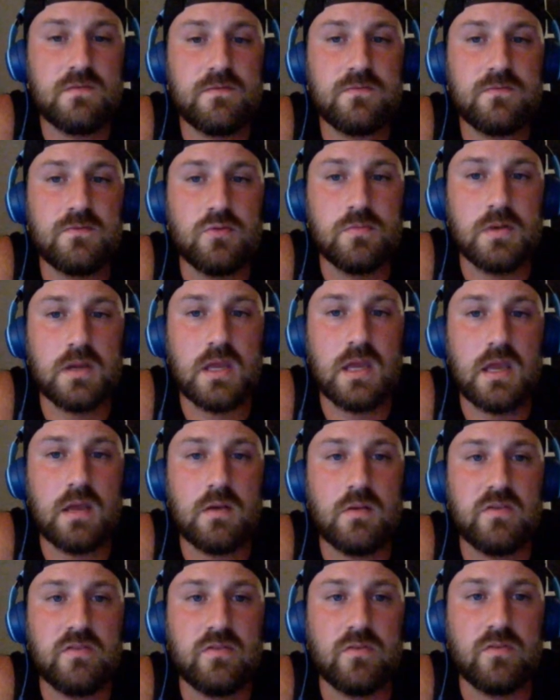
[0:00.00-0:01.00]

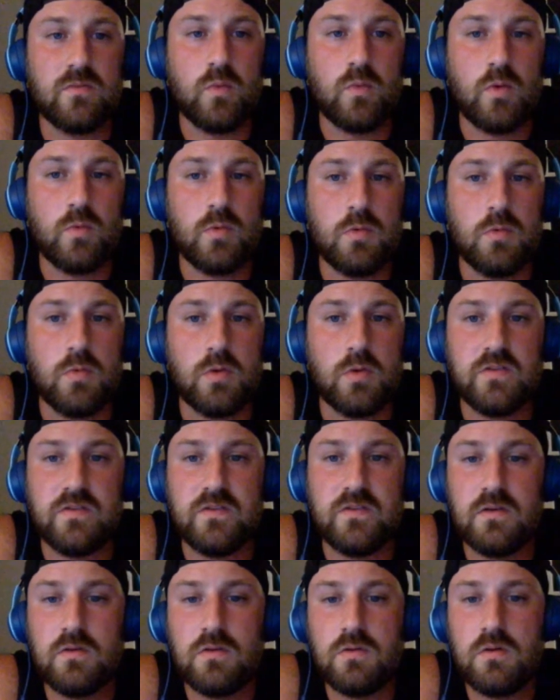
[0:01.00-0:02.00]
Fumigate is what we want to
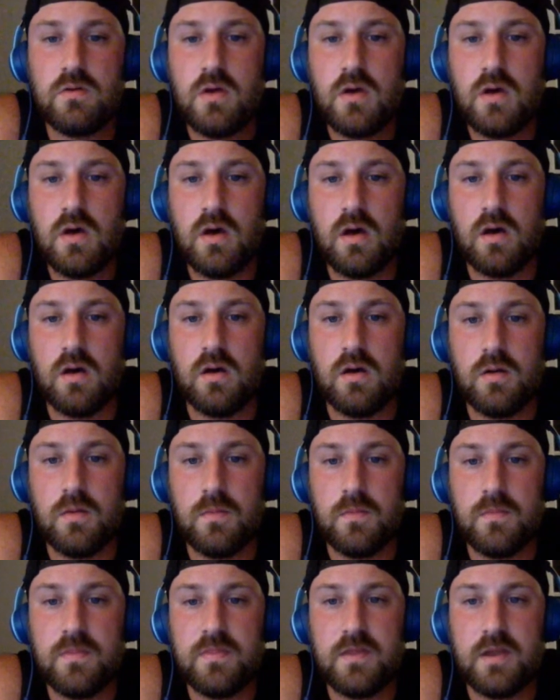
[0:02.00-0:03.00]
do.
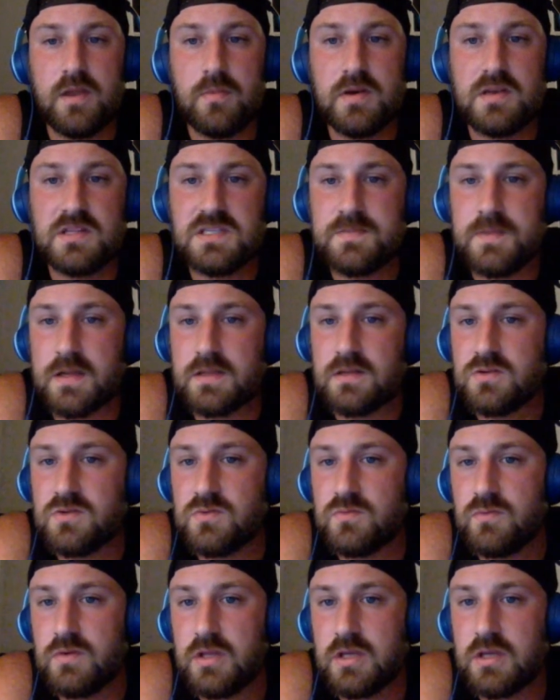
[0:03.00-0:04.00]
Therbin
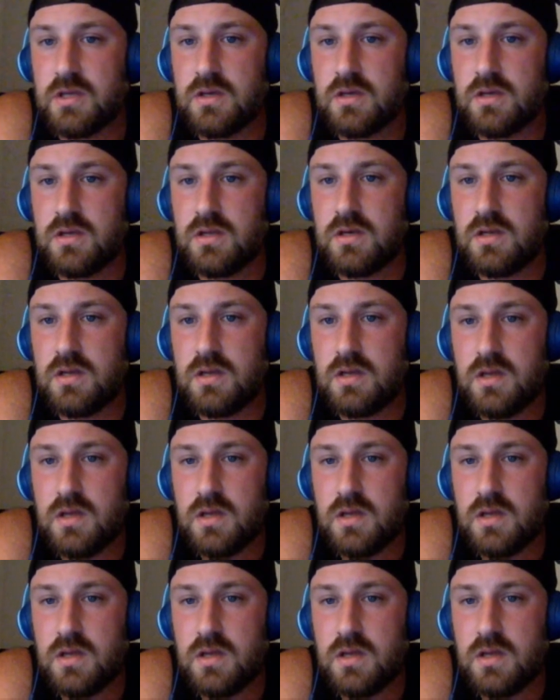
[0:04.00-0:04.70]
Inspector's really good.